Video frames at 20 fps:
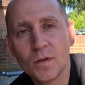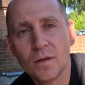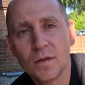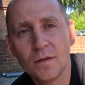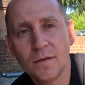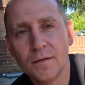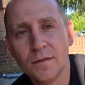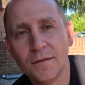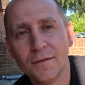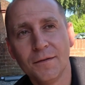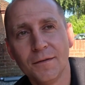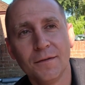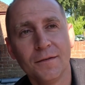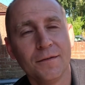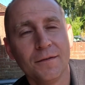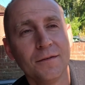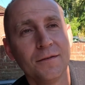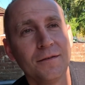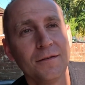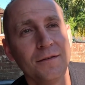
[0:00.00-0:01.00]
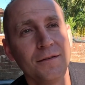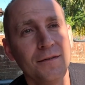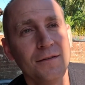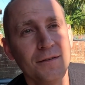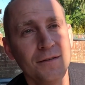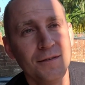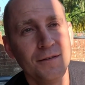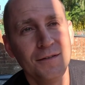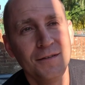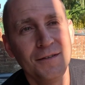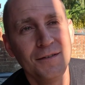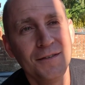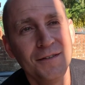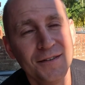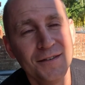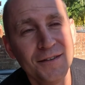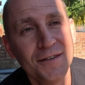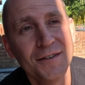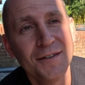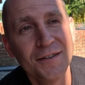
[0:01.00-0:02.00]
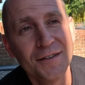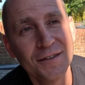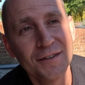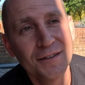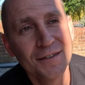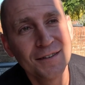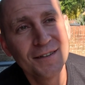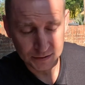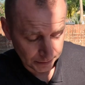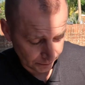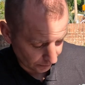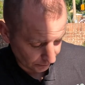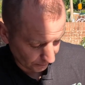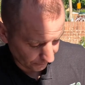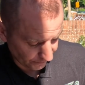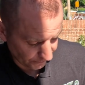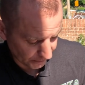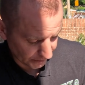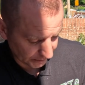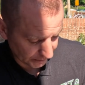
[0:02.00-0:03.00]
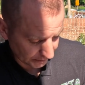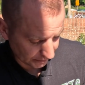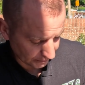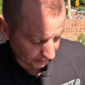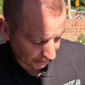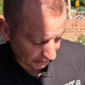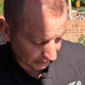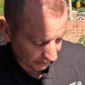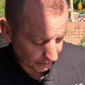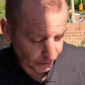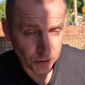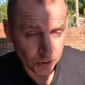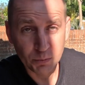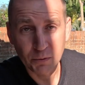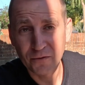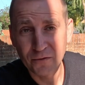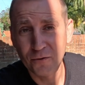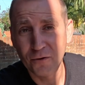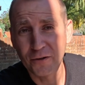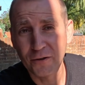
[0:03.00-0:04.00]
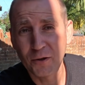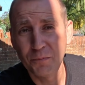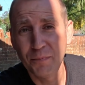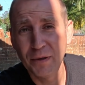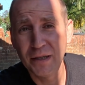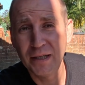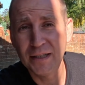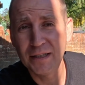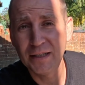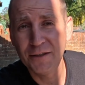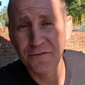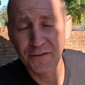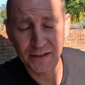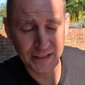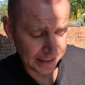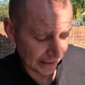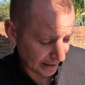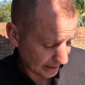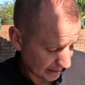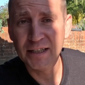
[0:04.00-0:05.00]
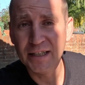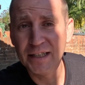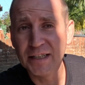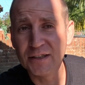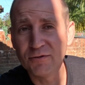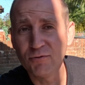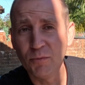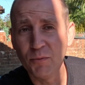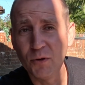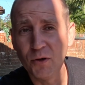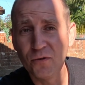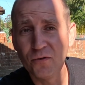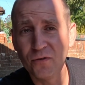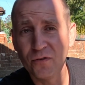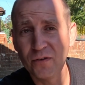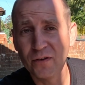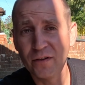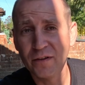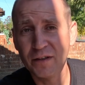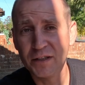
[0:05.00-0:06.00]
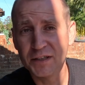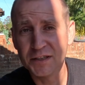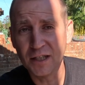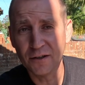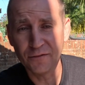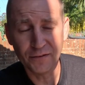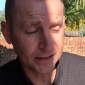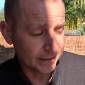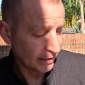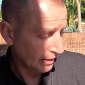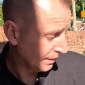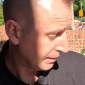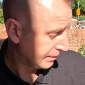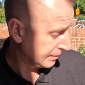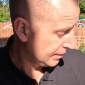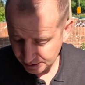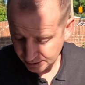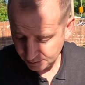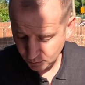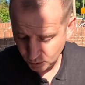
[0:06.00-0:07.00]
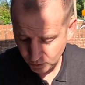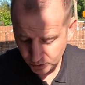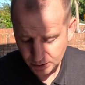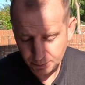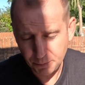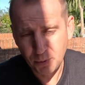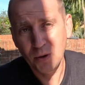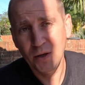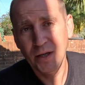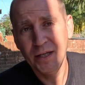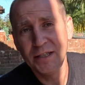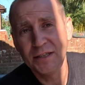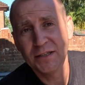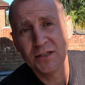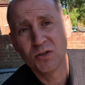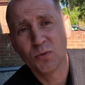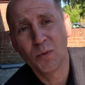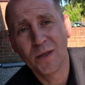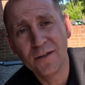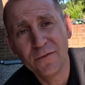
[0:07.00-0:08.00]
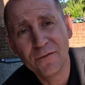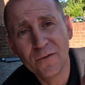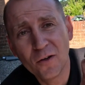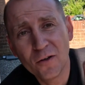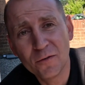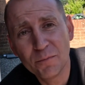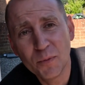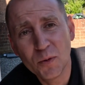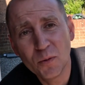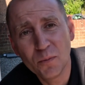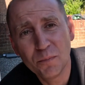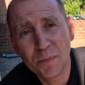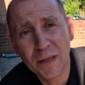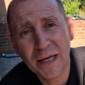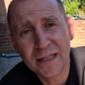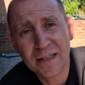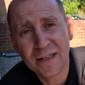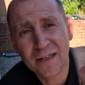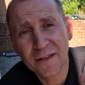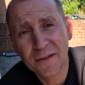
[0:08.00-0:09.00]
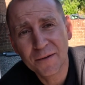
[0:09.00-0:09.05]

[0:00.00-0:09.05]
Obviously the group in front looks up. Like... So the first thing I'm gonna do before I completely forget is remove the stuffing gland. And what I'm gonna put in is a 25 mil blank